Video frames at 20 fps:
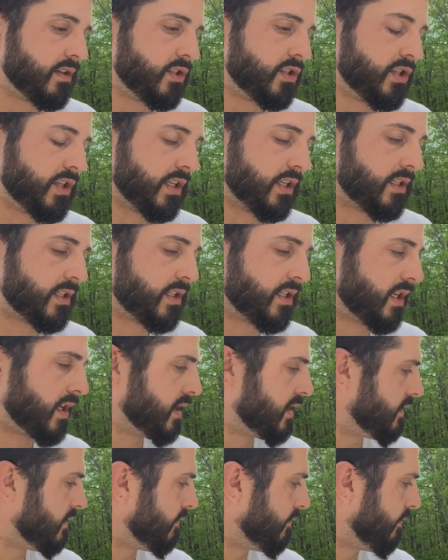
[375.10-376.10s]
just
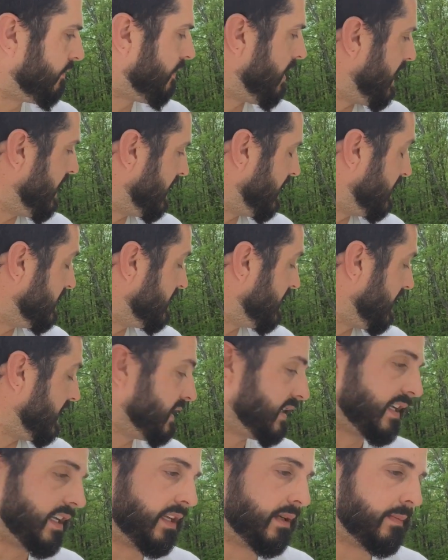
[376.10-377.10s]
fine and
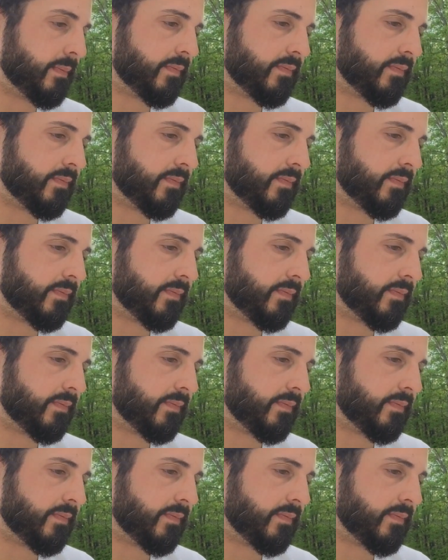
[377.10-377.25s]
dandy.